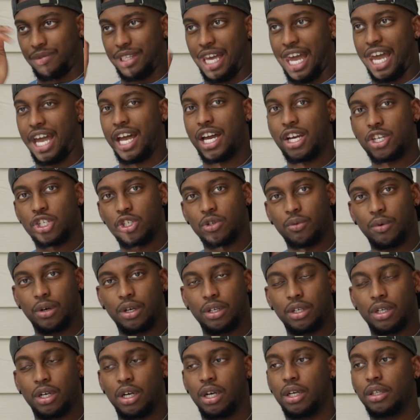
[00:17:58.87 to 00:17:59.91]
dash or
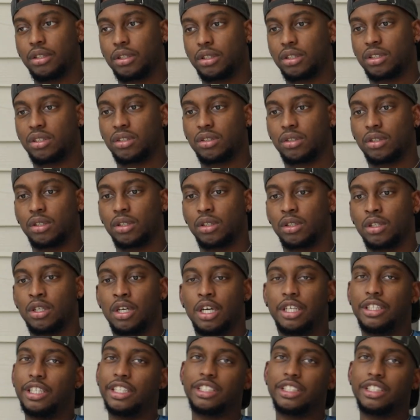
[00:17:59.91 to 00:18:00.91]
whatnot. It